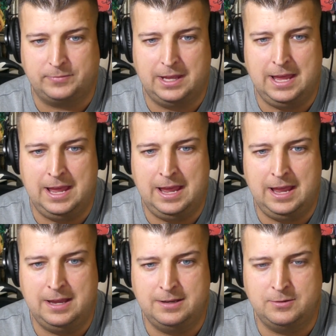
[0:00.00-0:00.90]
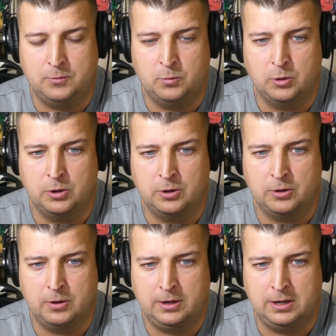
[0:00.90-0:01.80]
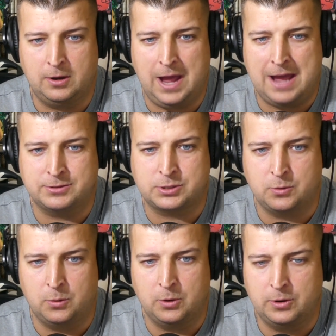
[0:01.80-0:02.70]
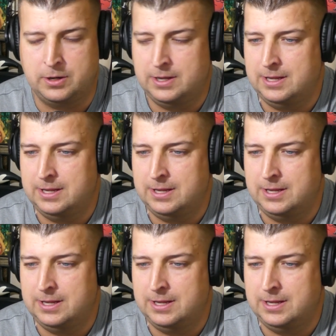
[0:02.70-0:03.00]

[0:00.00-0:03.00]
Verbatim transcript: and were you know outscored